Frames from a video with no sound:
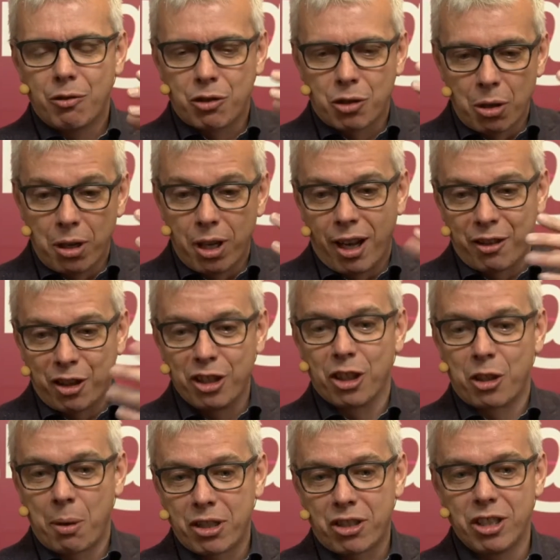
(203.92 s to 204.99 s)
So I think the
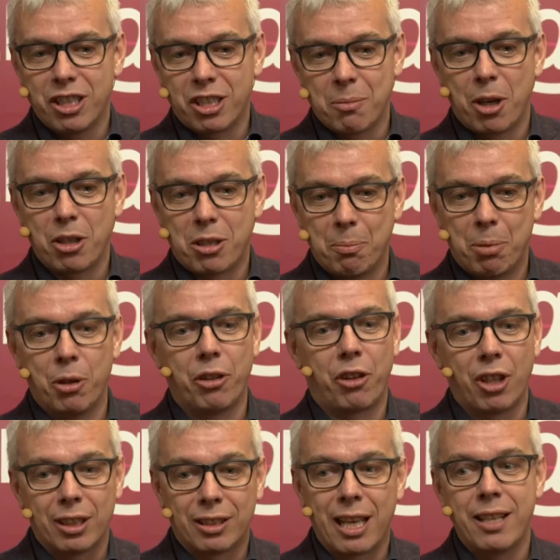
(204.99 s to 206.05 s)
question is the most important
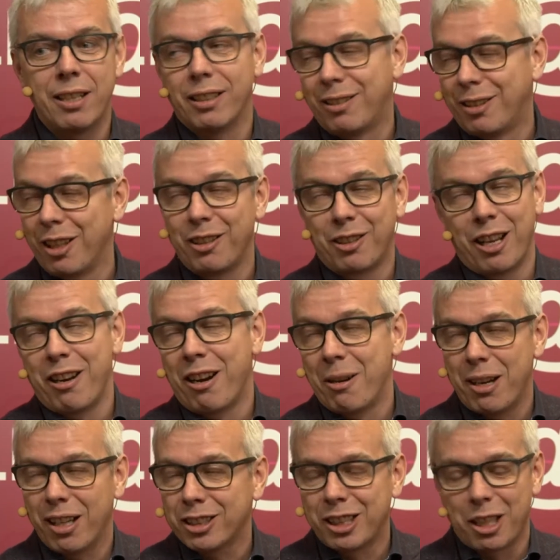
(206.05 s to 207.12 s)
thing. Then
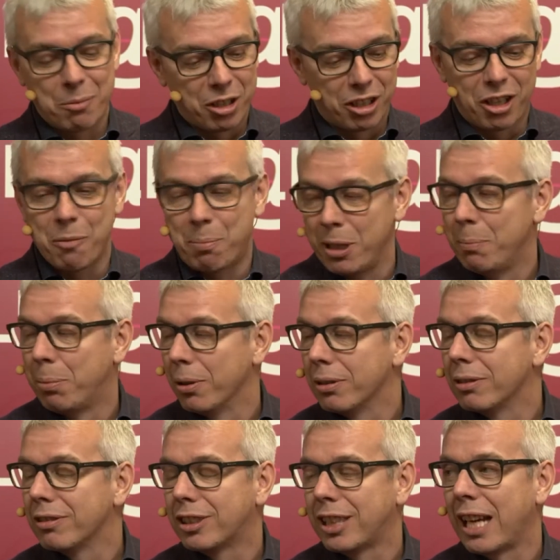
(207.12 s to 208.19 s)
I'm going to go people
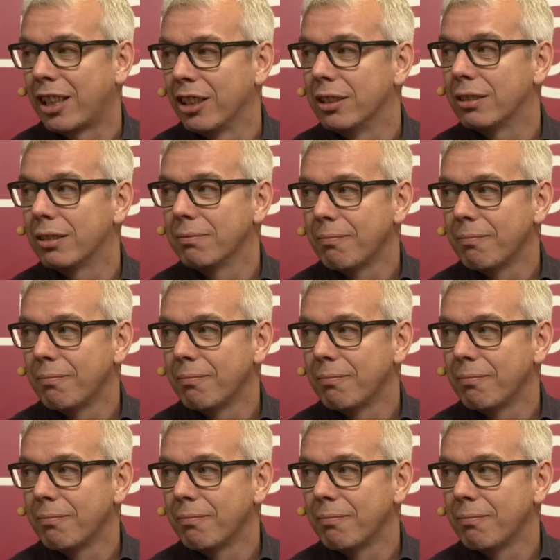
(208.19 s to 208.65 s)
second,